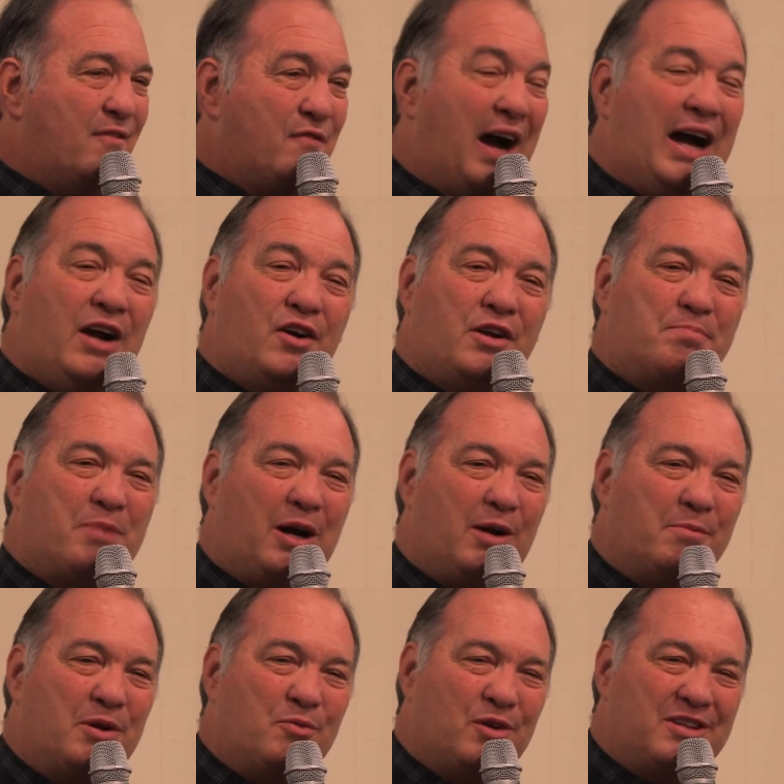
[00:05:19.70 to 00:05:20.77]
fire
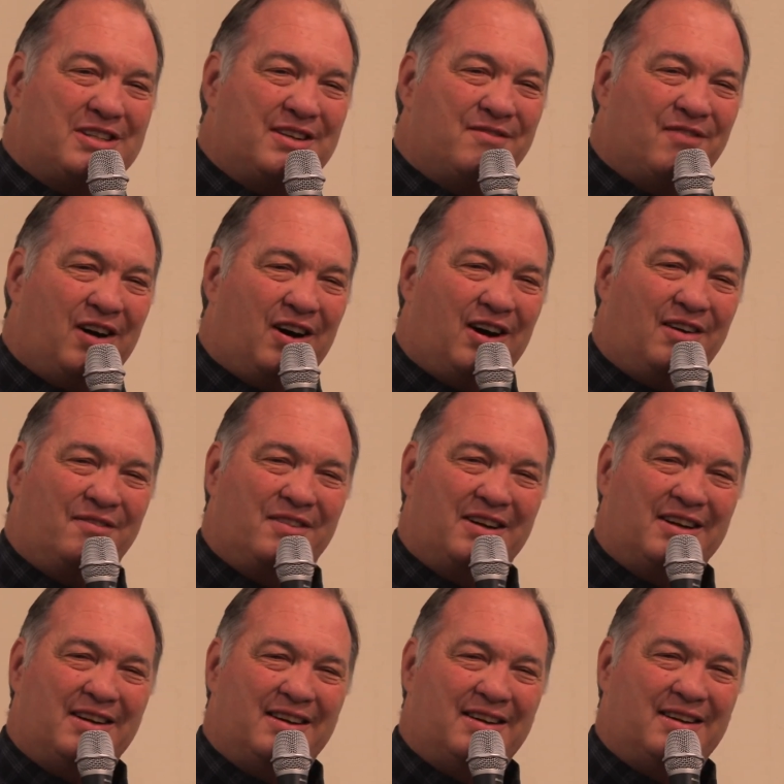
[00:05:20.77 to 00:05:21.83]
department was involved.
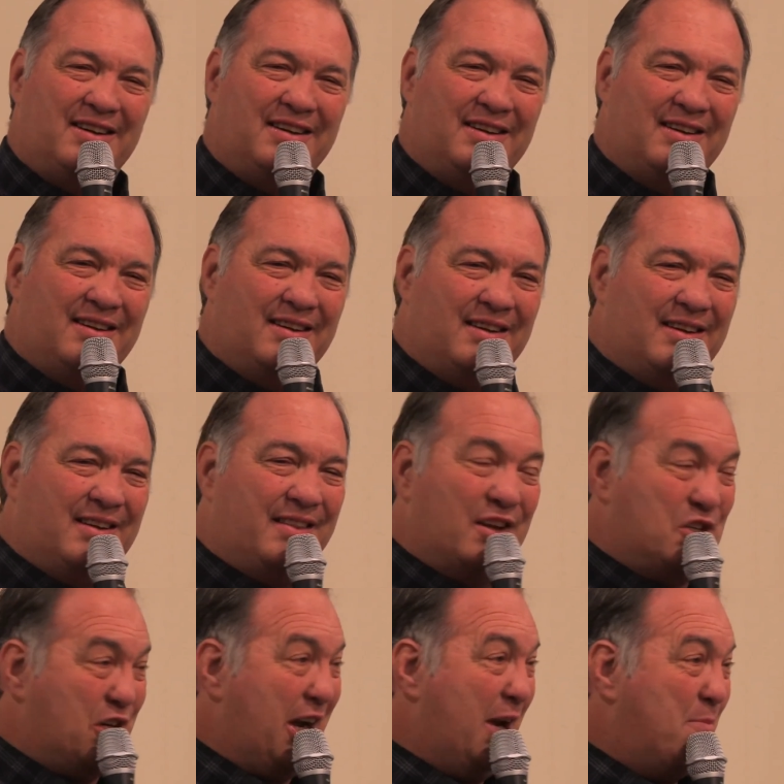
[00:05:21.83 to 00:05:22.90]
The
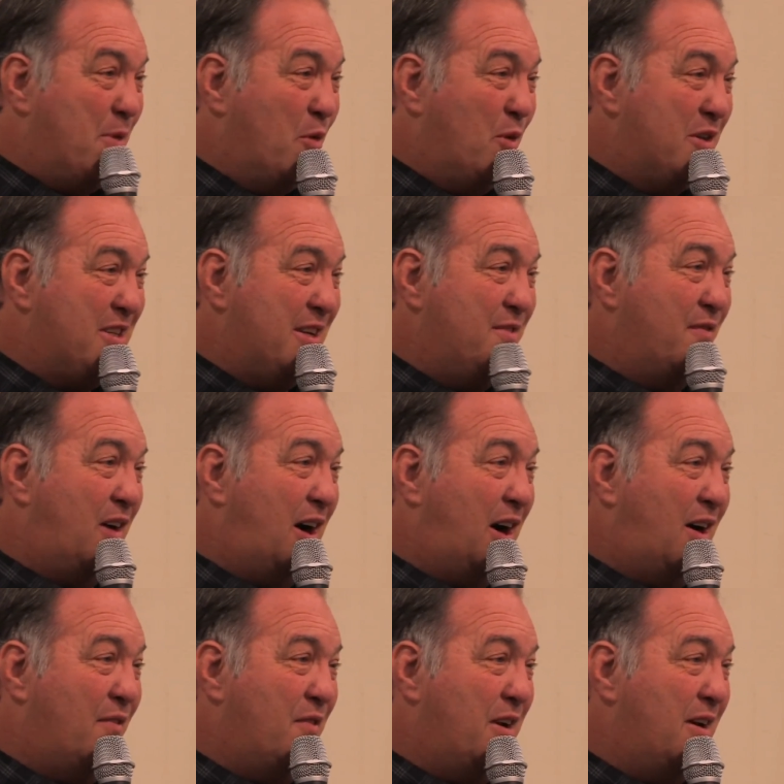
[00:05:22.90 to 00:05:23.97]
chamber was
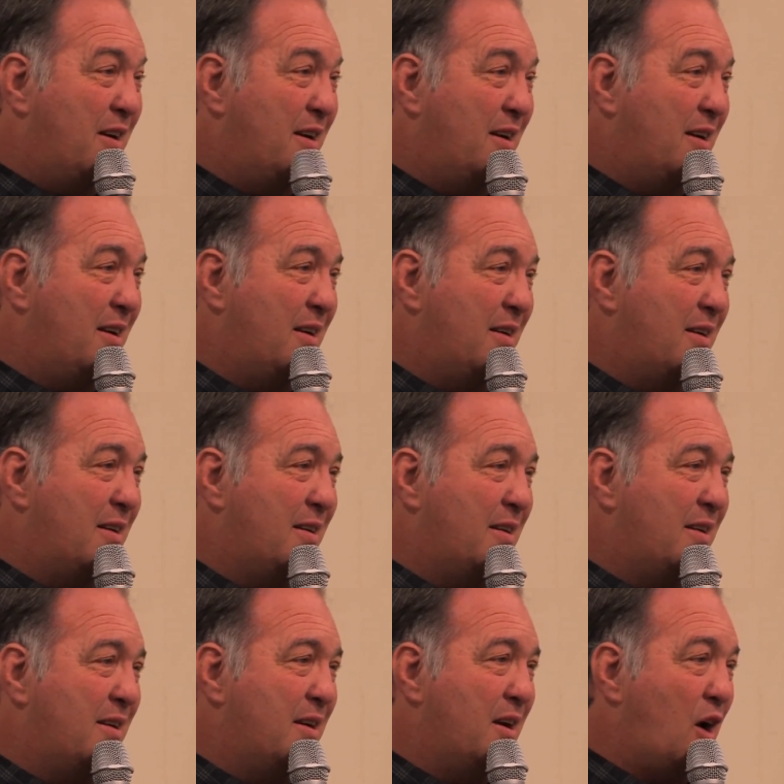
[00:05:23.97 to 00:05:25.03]
involved.
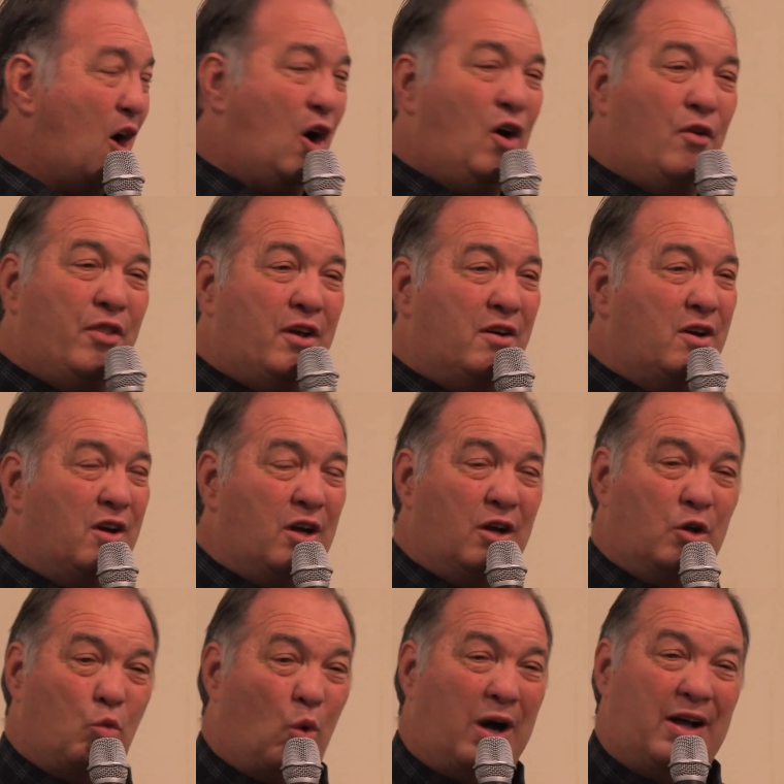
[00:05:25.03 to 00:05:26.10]
All the
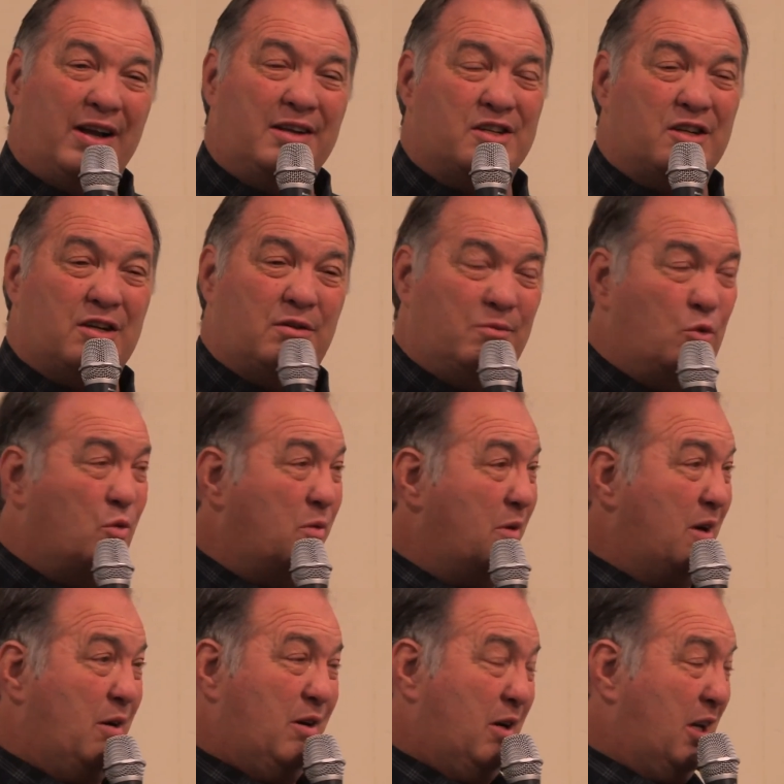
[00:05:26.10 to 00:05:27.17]
Kiwanis
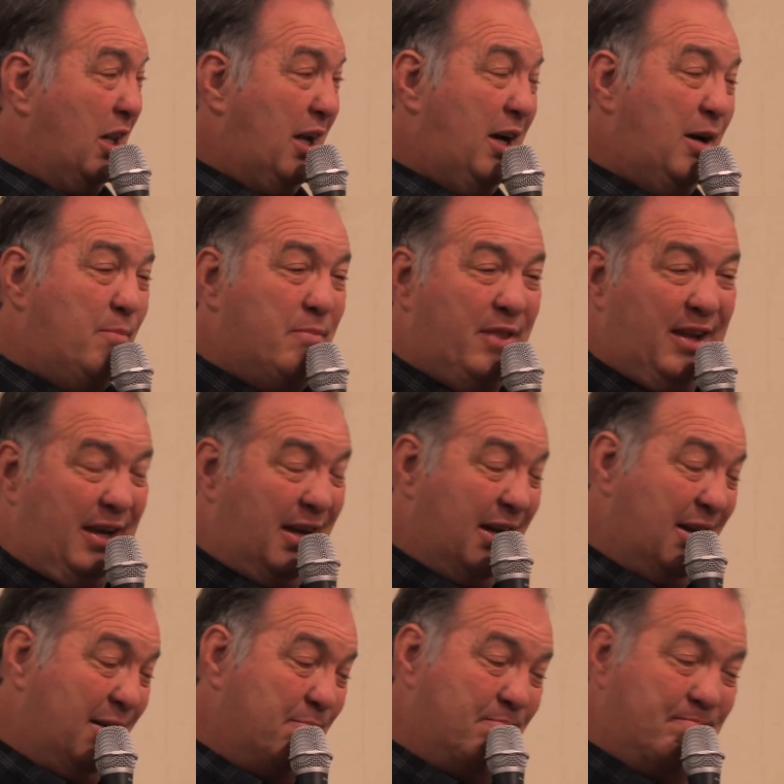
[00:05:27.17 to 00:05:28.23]
Club,
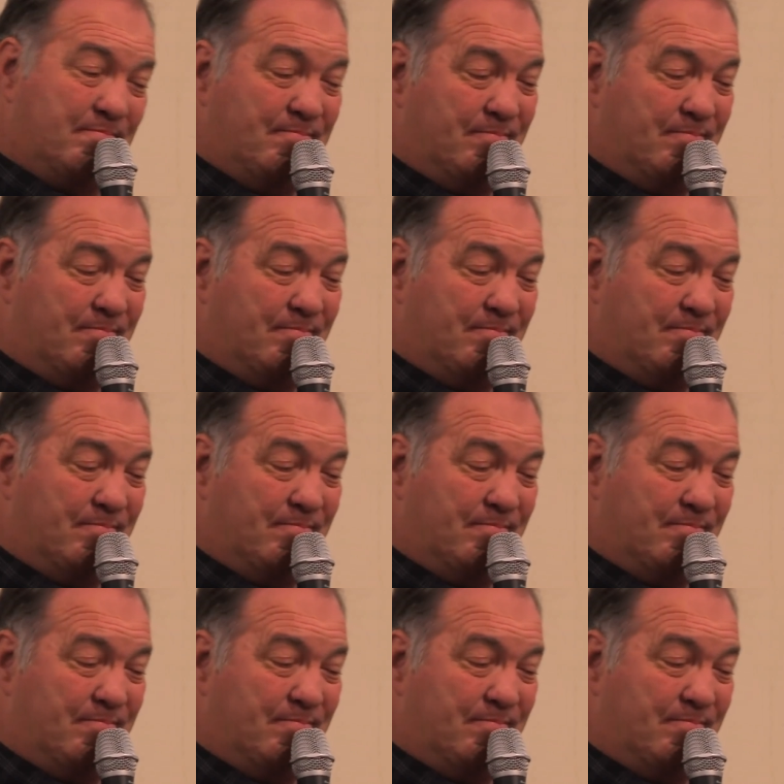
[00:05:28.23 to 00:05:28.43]
the